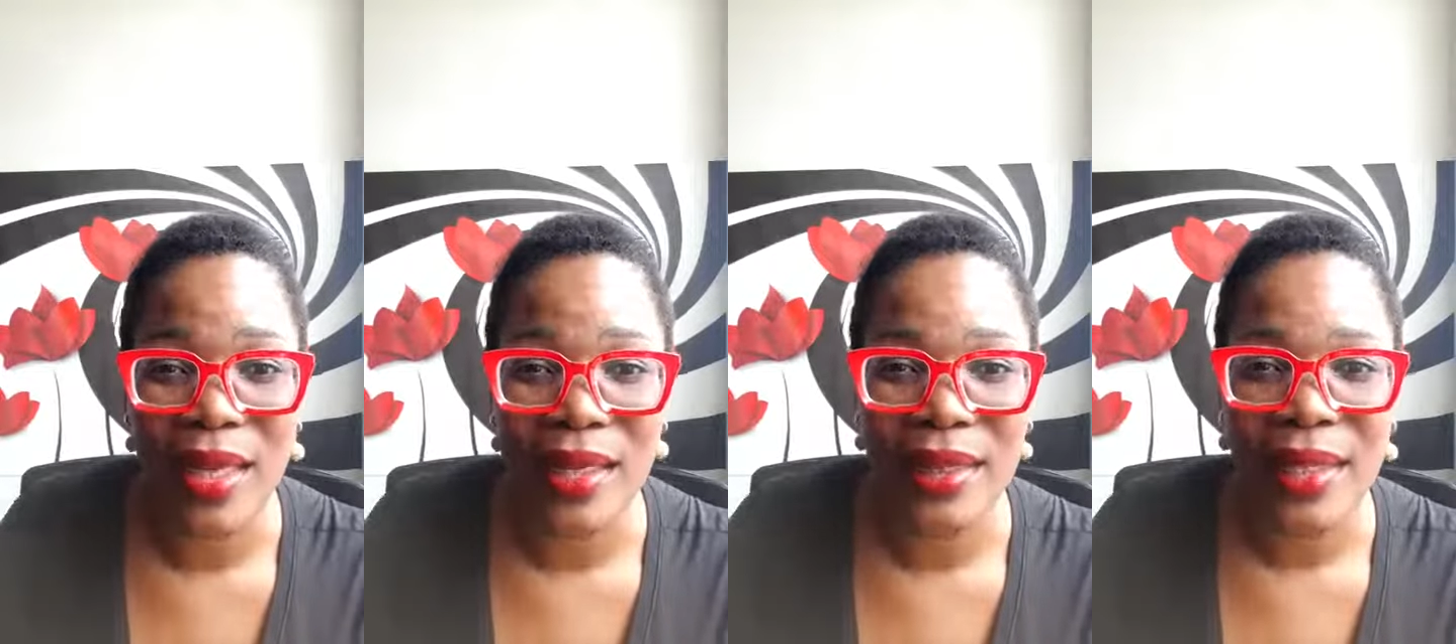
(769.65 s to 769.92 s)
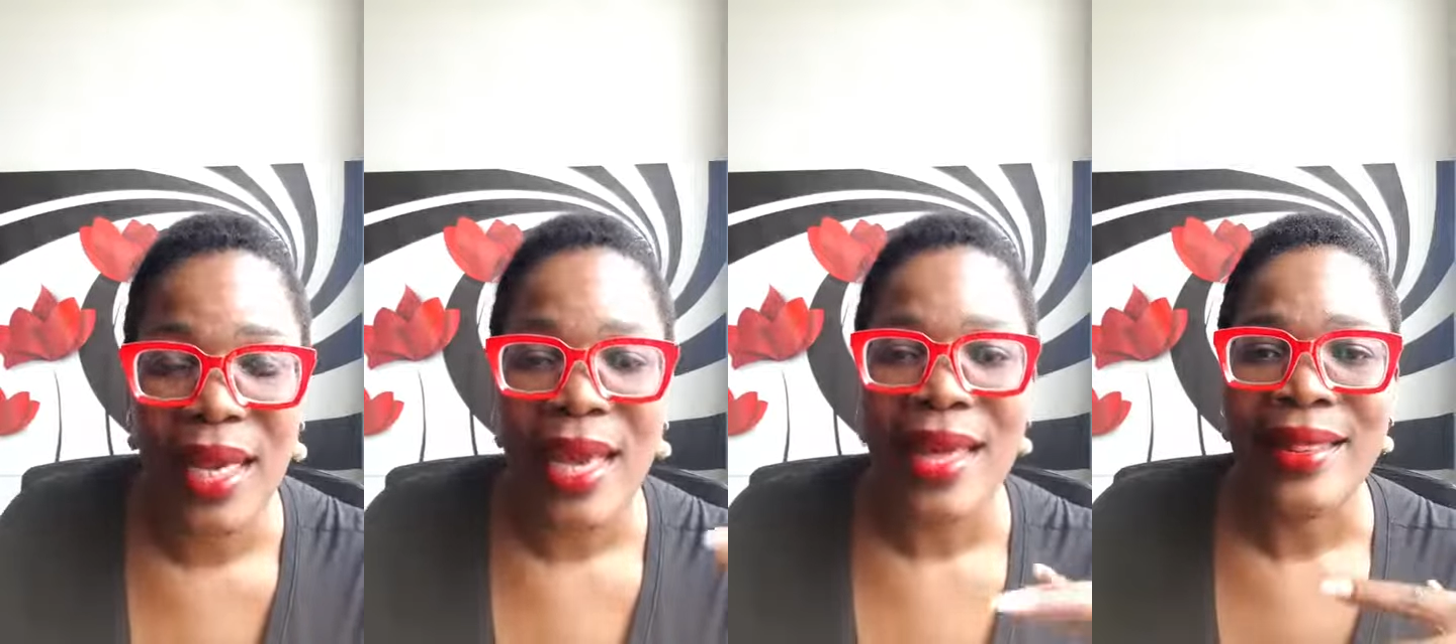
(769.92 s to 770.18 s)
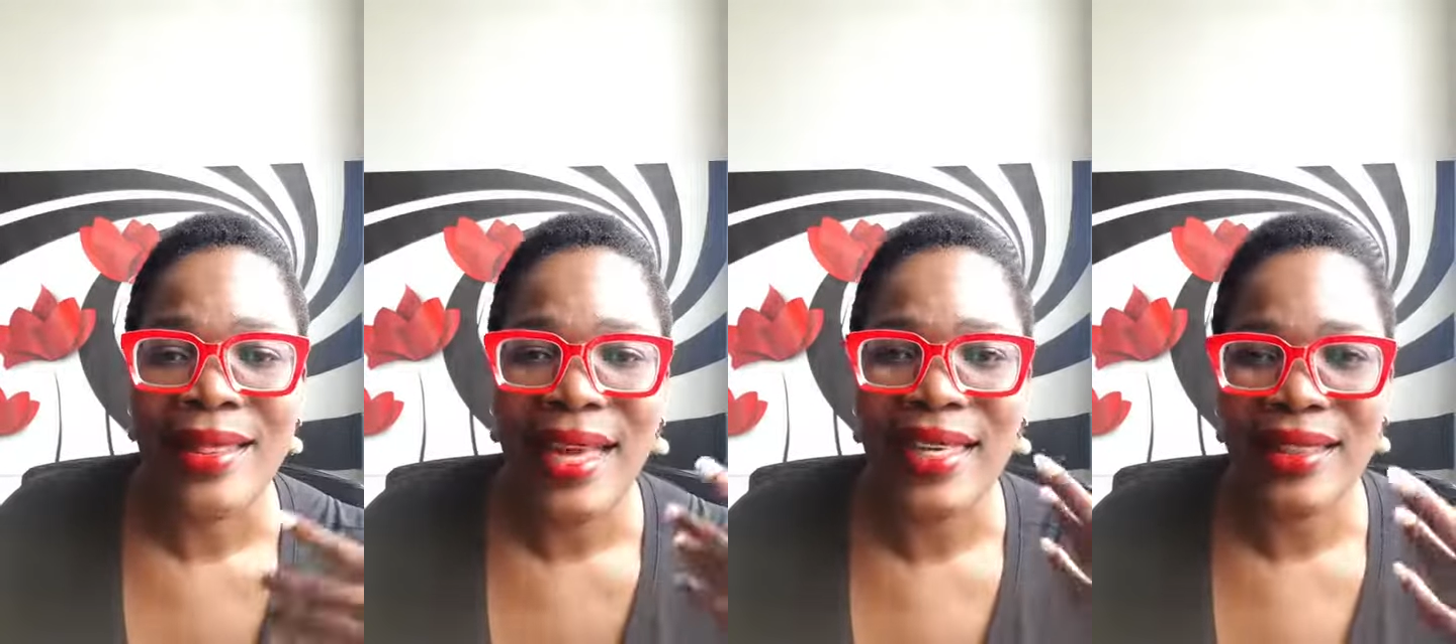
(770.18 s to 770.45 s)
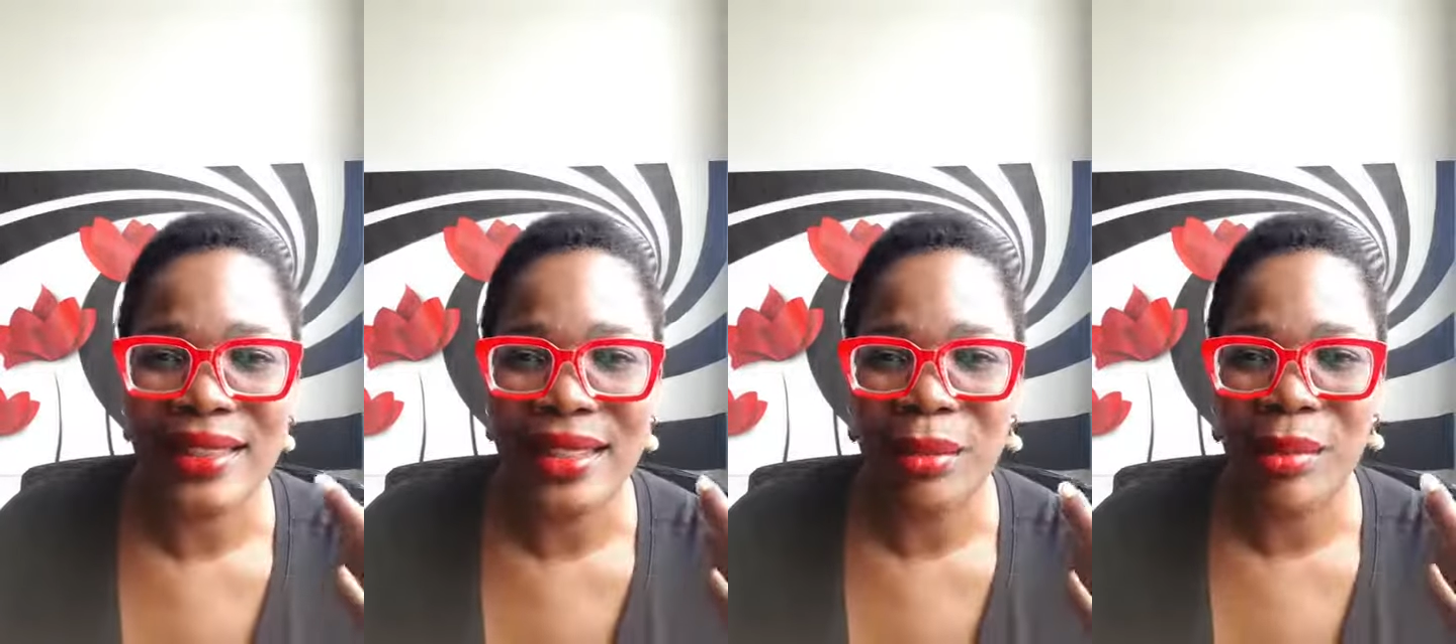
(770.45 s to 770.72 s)
it. That
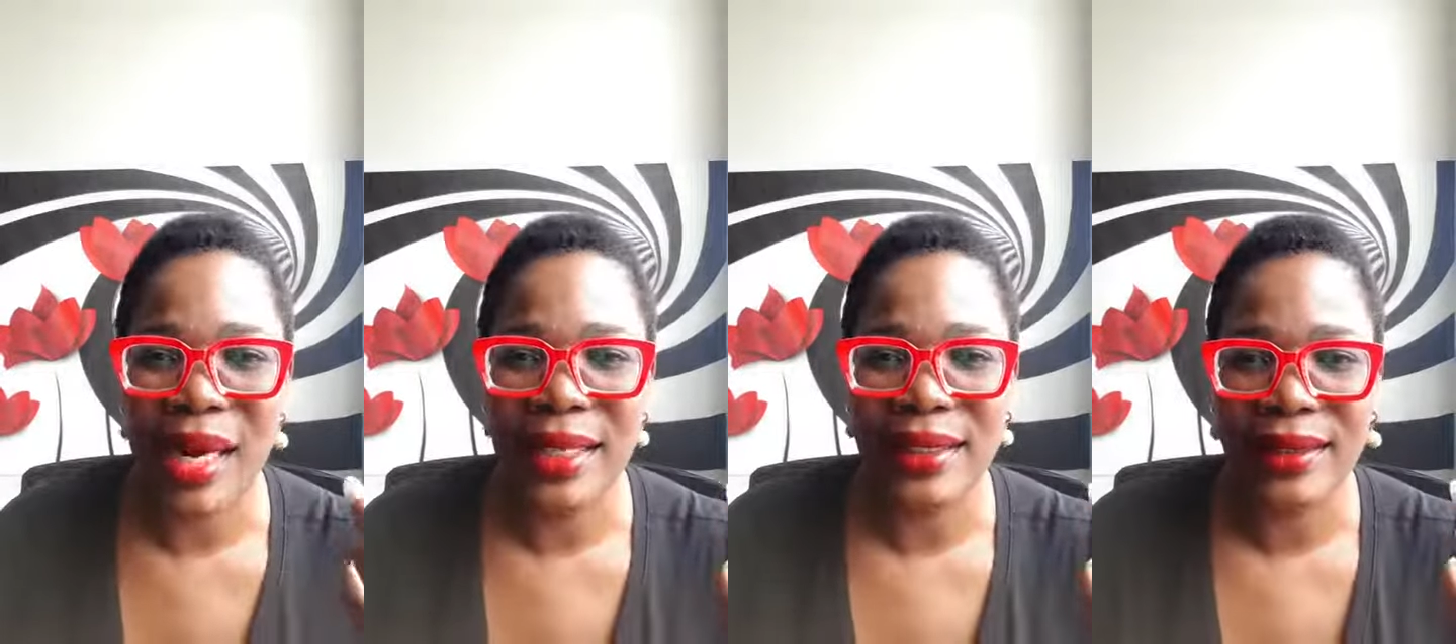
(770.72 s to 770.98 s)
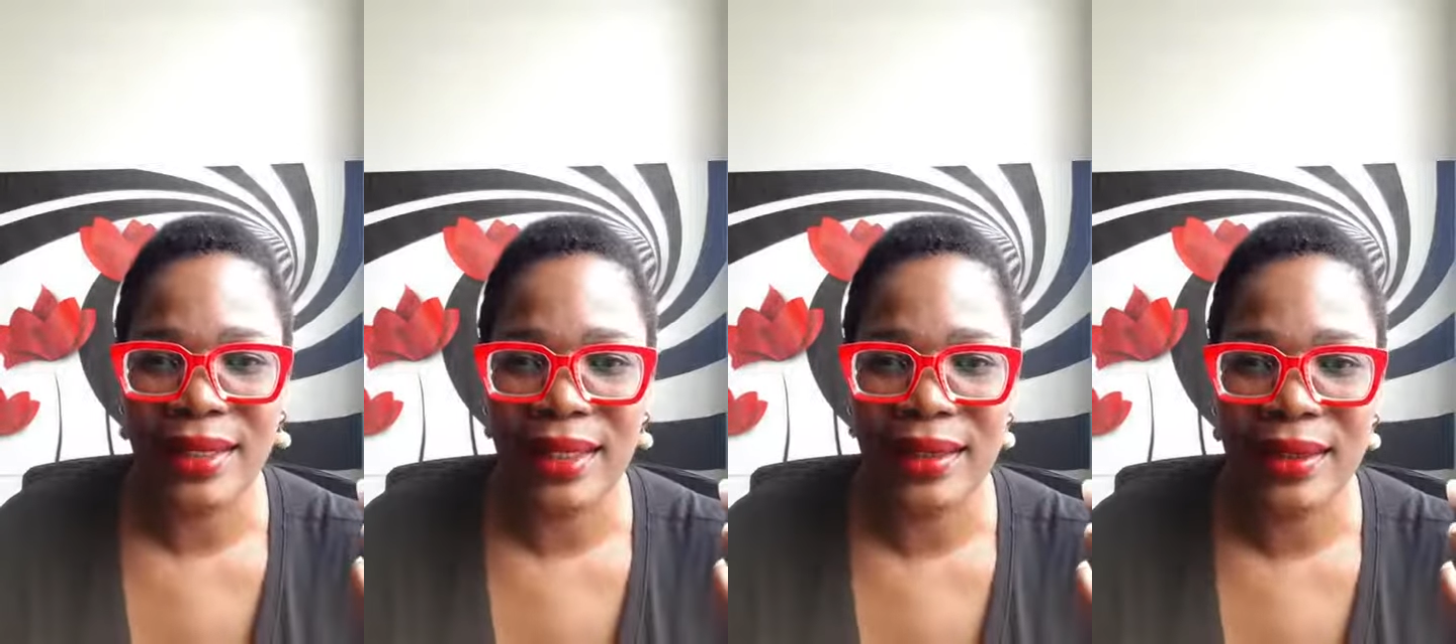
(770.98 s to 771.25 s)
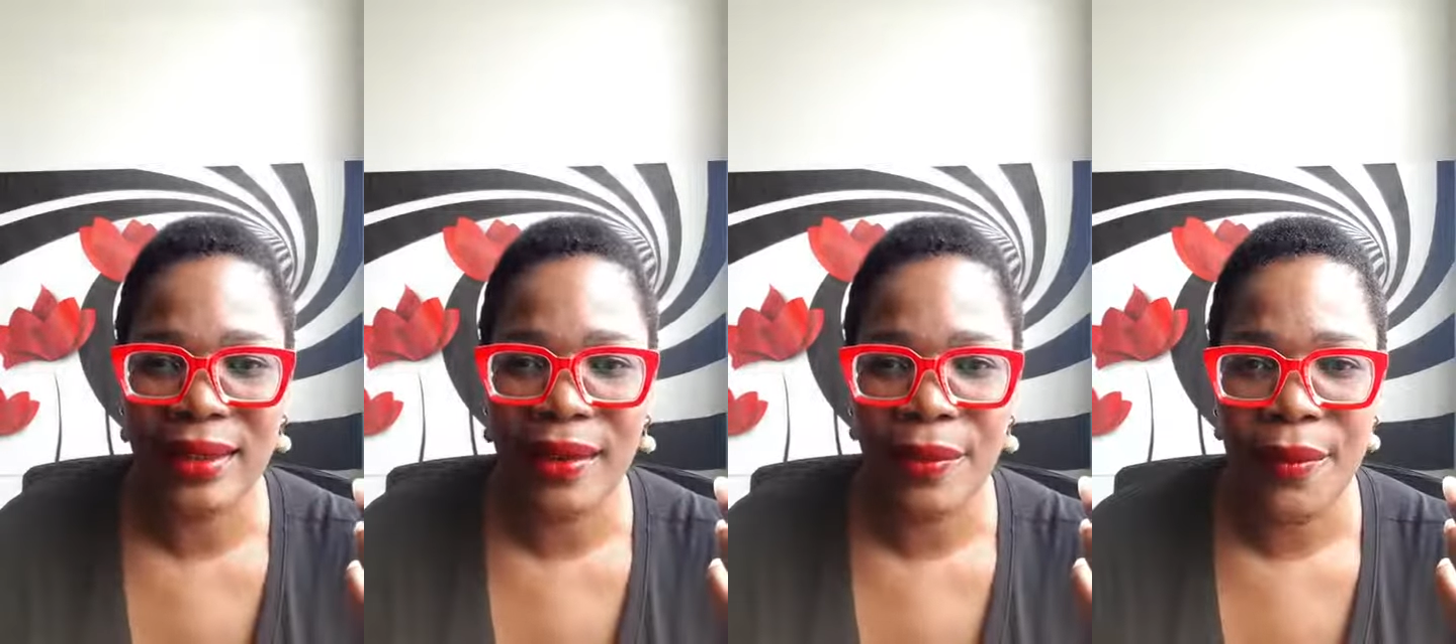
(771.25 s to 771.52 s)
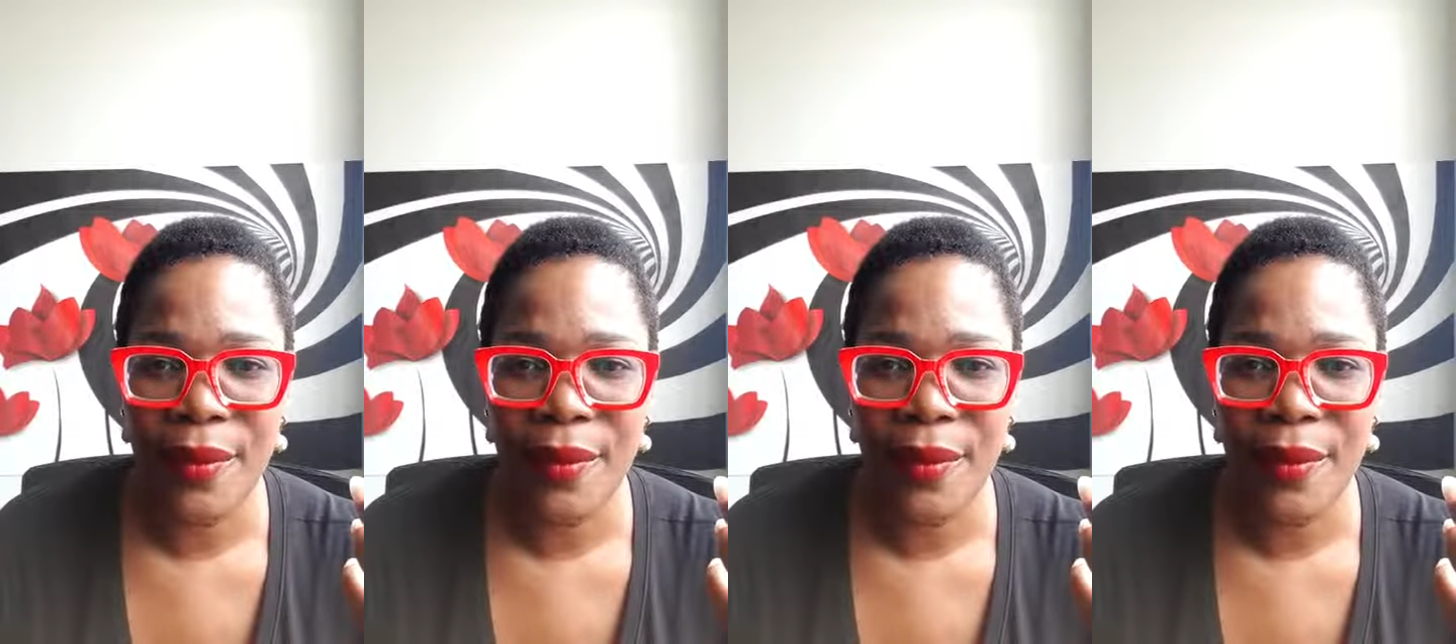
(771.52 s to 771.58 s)
is the mindset.